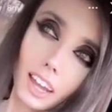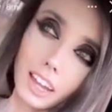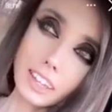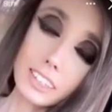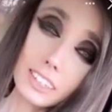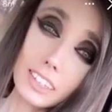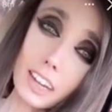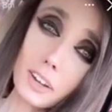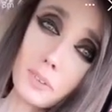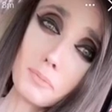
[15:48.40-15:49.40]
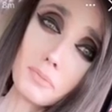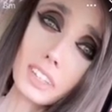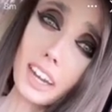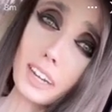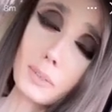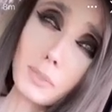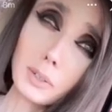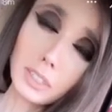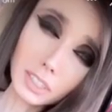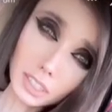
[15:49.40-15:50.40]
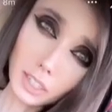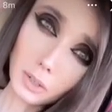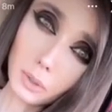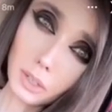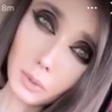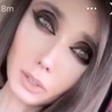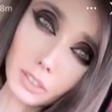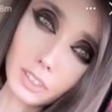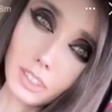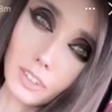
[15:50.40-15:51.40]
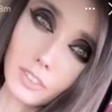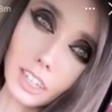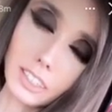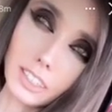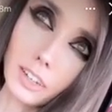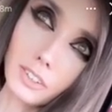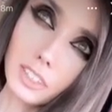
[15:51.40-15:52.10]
And yeah, it was just kind of really weird stuff that day.